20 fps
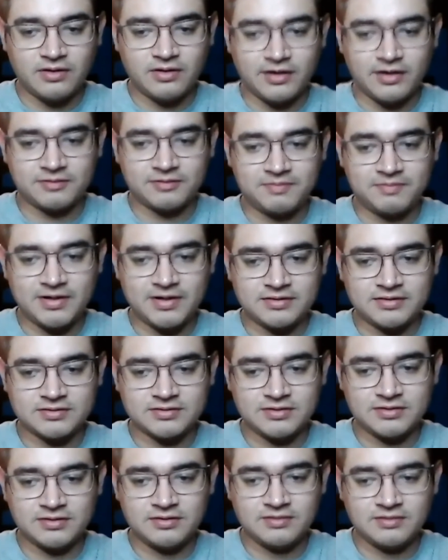
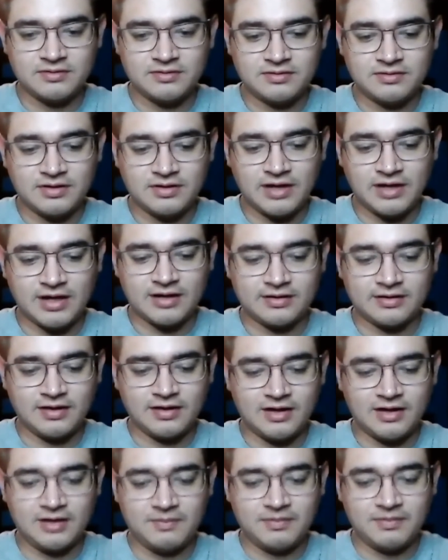expression at a
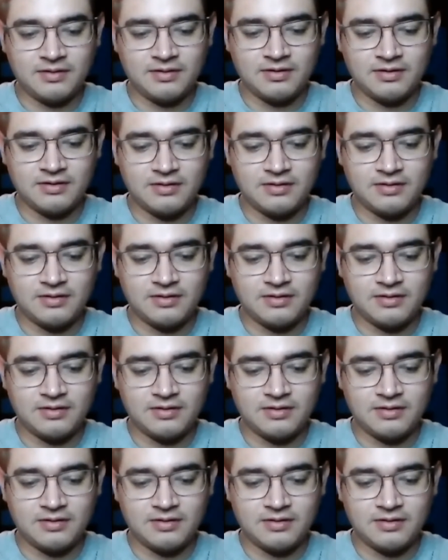time.